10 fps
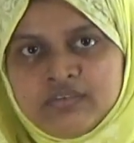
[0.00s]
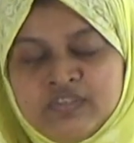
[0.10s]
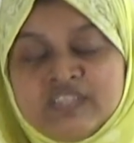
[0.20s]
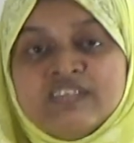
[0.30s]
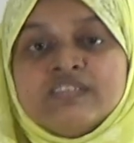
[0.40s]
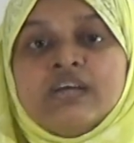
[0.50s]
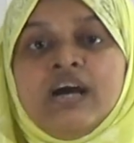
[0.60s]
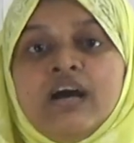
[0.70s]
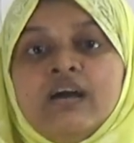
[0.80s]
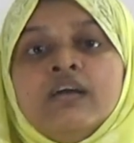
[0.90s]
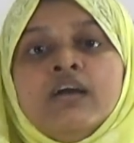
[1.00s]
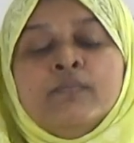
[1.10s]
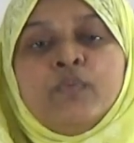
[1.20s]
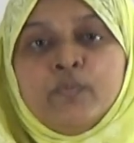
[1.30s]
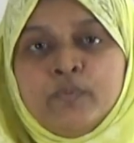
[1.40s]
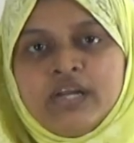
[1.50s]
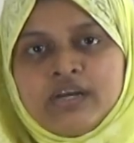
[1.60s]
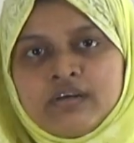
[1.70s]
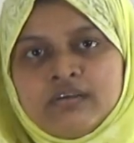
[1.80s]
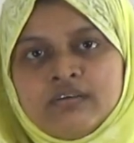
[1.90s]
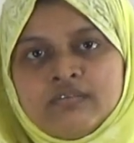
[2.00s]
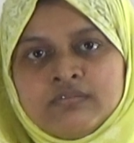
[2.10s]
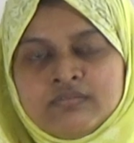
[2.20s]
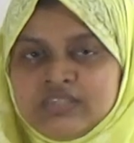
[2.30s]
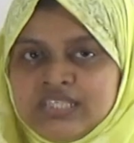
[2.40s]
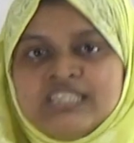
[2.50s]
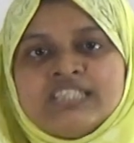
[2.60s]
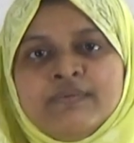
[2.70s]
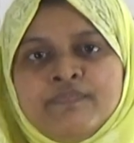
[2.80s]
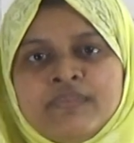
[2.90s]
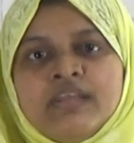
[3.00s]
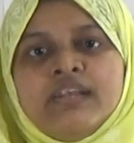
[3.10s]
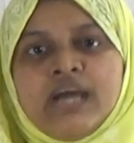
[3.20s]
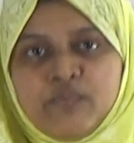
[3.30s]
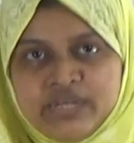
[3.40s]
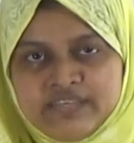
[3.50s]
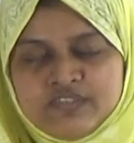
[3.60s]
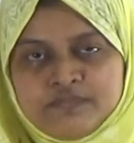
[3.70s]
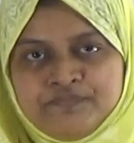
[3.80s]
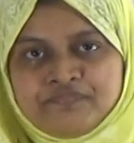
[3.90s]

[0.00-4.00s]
This is a popular system nowadays.